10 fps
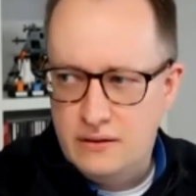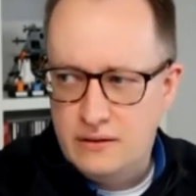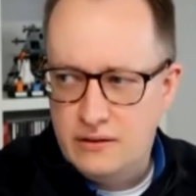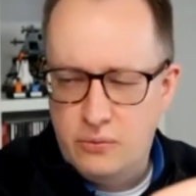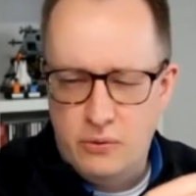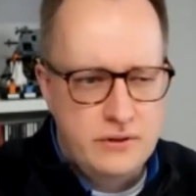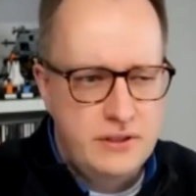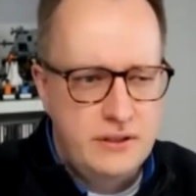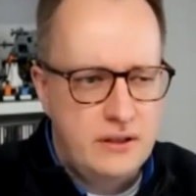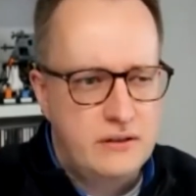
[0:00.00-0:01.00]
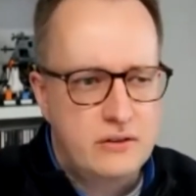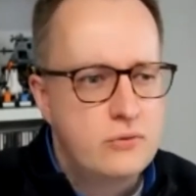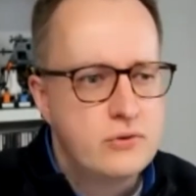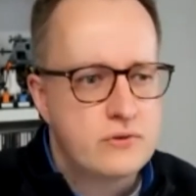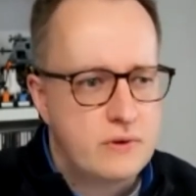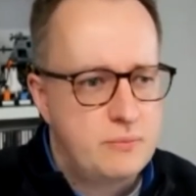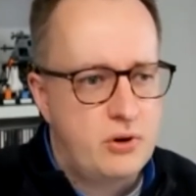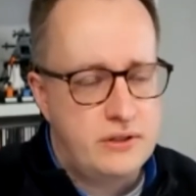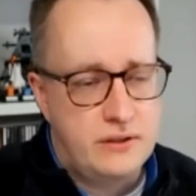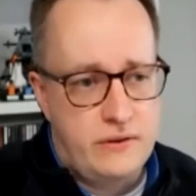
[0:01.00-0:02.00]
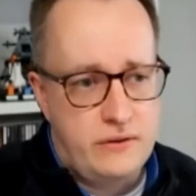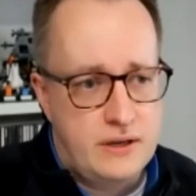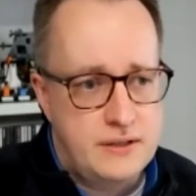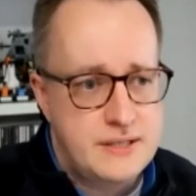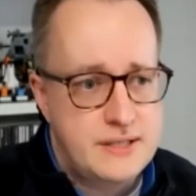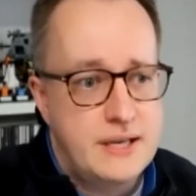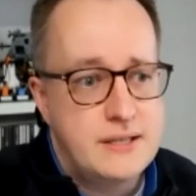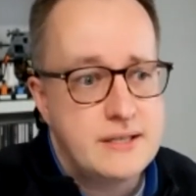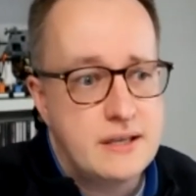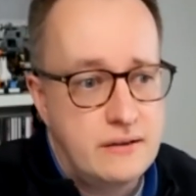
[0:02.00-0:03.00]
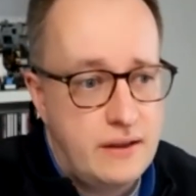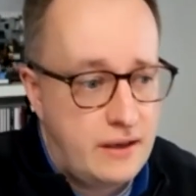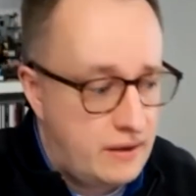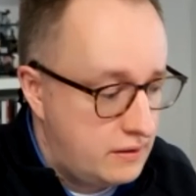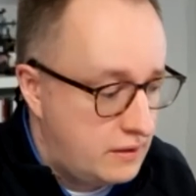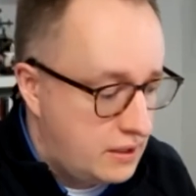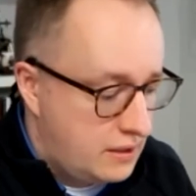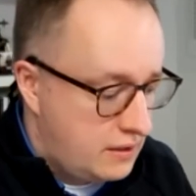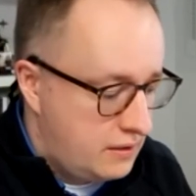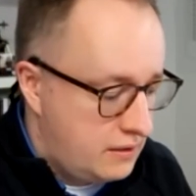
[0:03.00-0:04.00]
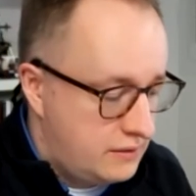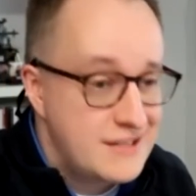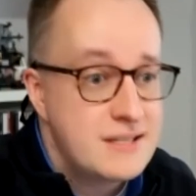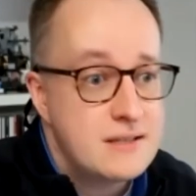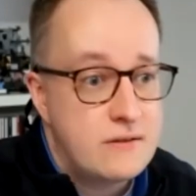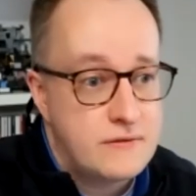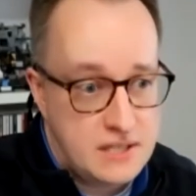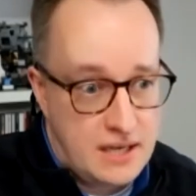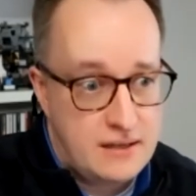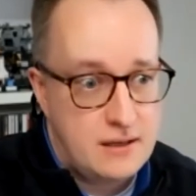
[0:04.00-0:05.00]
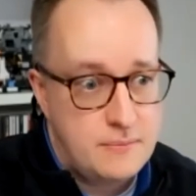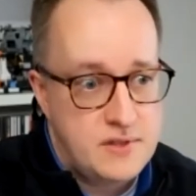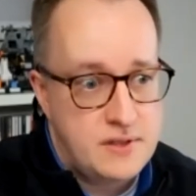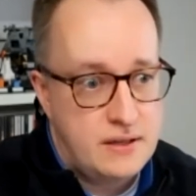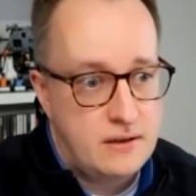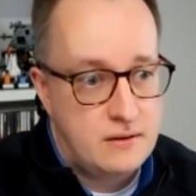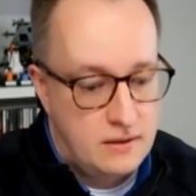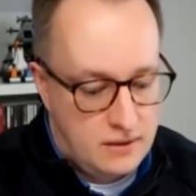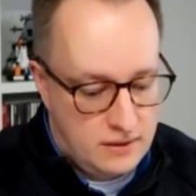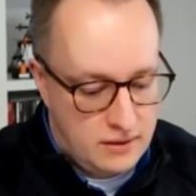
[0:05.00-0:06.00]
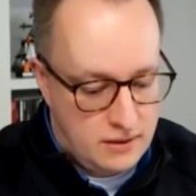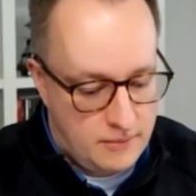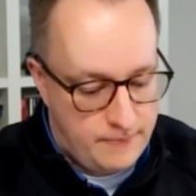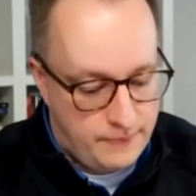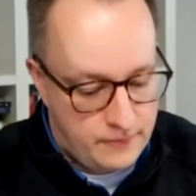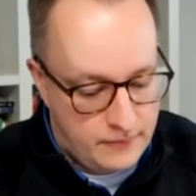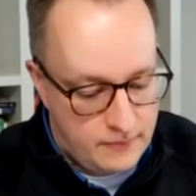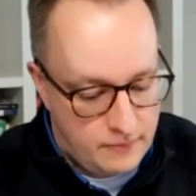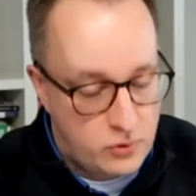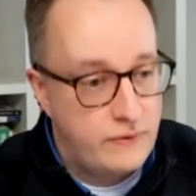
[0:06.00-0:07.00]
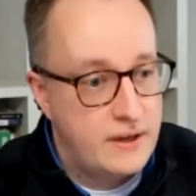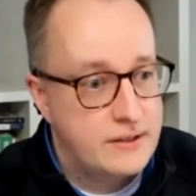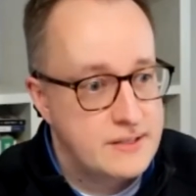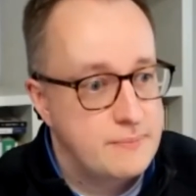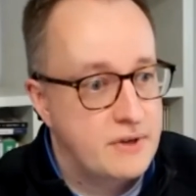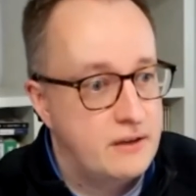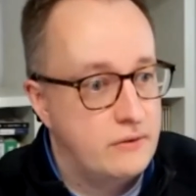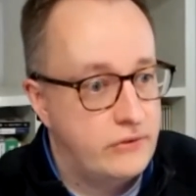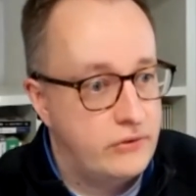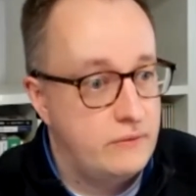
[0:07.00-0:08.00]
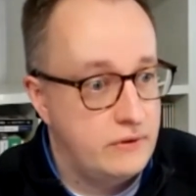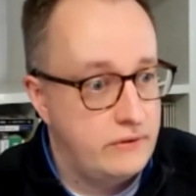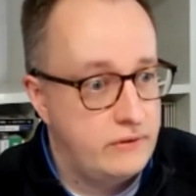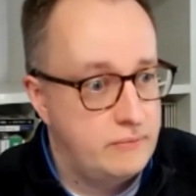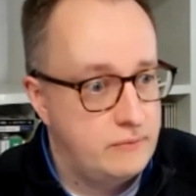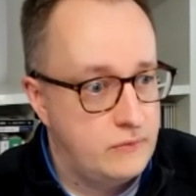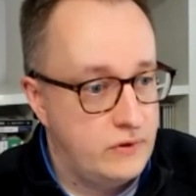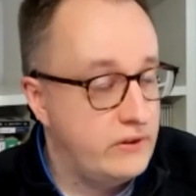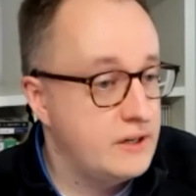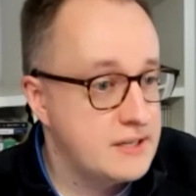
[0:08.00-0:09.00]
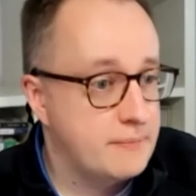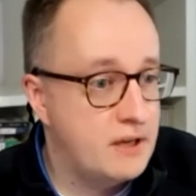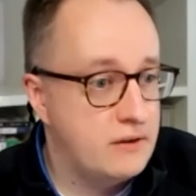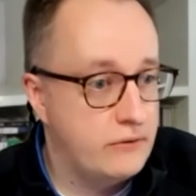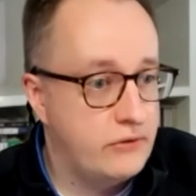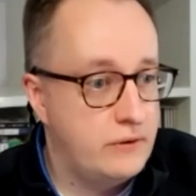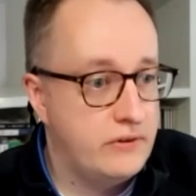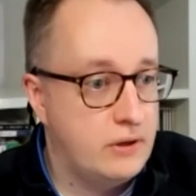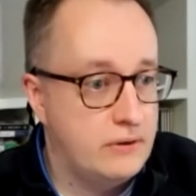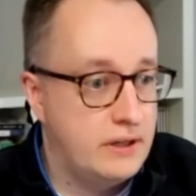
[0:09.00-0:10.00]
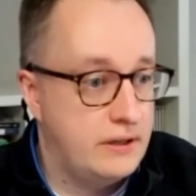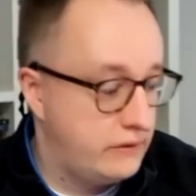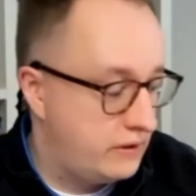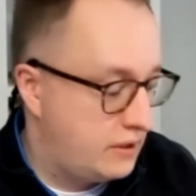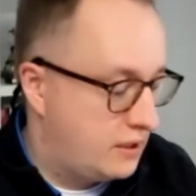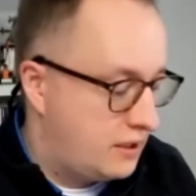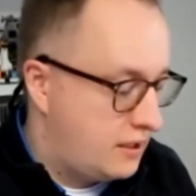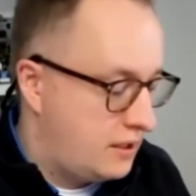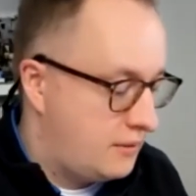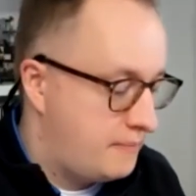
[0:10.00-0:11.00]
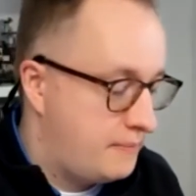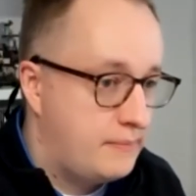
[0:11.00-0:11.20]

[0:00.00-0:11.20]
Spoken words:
quality and inclusion reporting in the United States, and there are dozens of startups that are providing some kind of service or selling some kind of service nowadays, but